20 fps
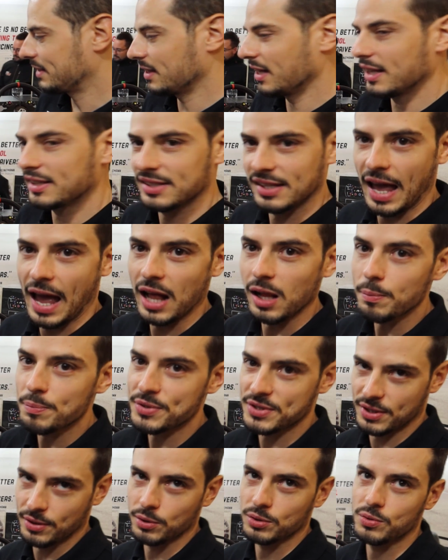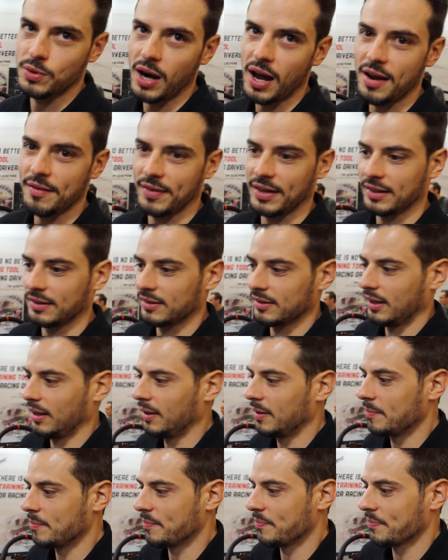It helps you driving.
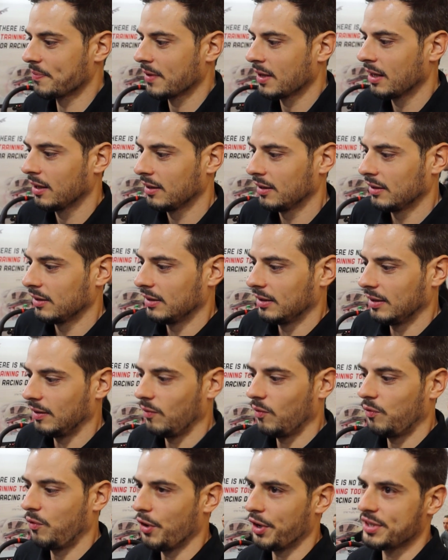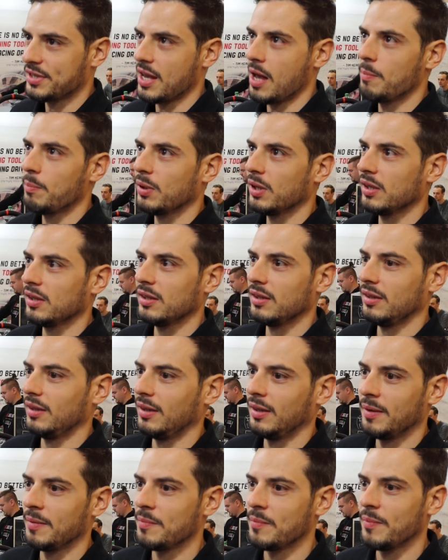For example,
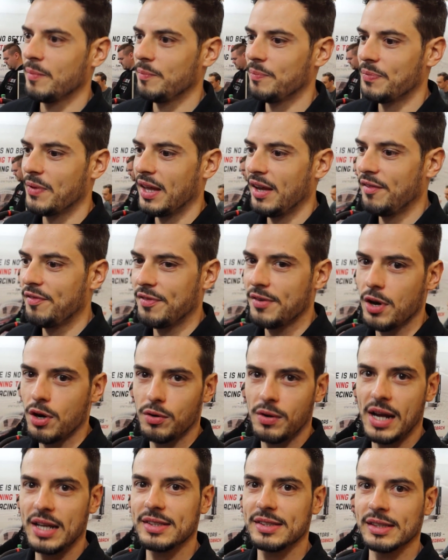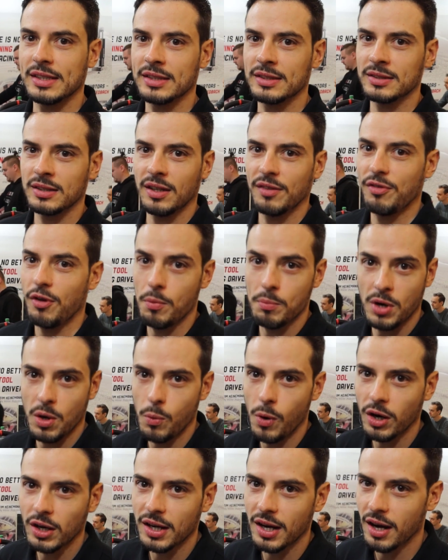if you are racing a Formula
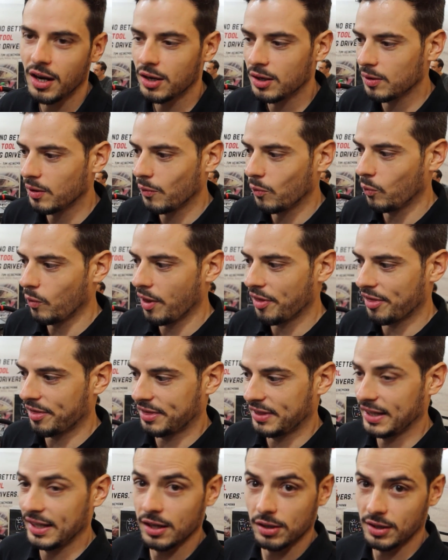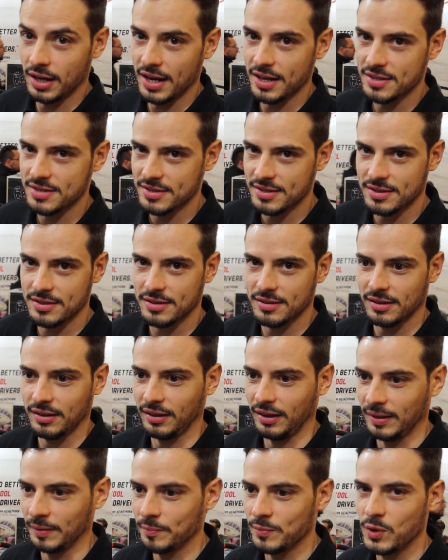1 car with DRS,
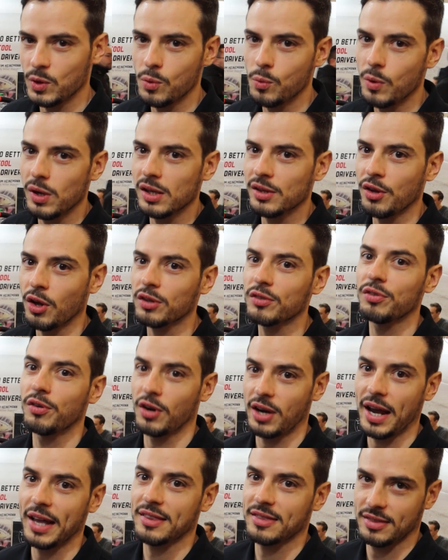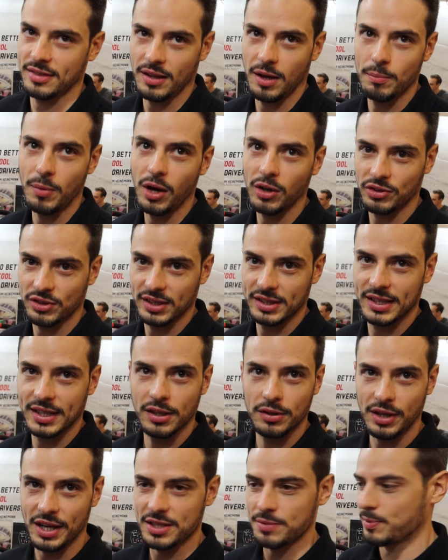you will not forget about the
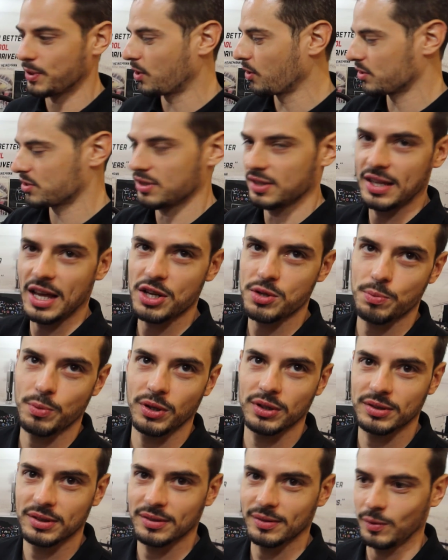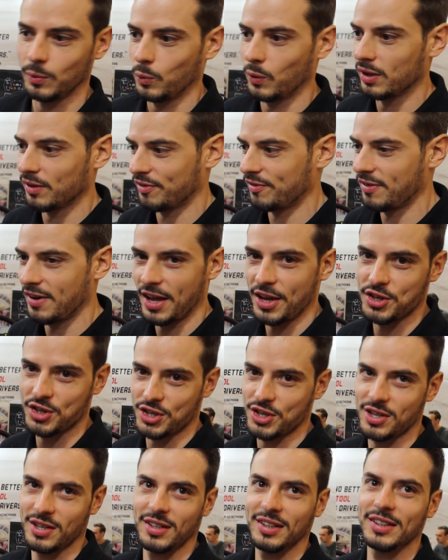DRS because the dashboard will
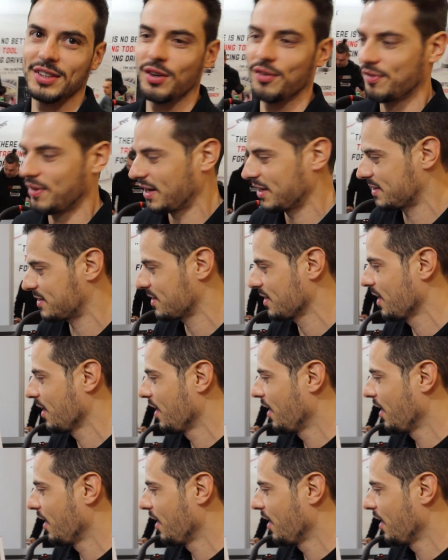flash in your face.